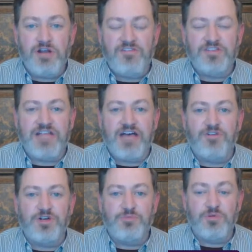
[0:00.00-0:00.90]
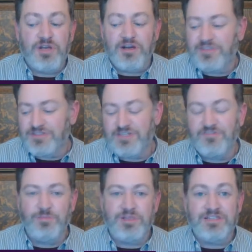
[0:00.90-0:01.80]
or have a slot for a new premiere. This
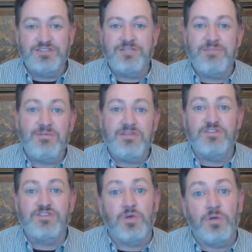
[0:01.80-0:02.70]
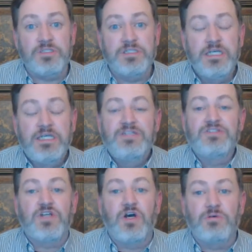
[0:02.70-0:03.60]
stuff will be listed and maybe even sold.
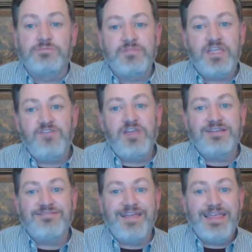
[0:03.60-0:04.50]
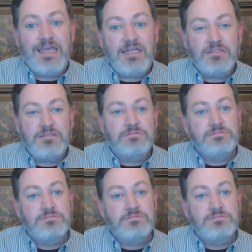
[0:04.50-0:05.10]
So if you guys like it,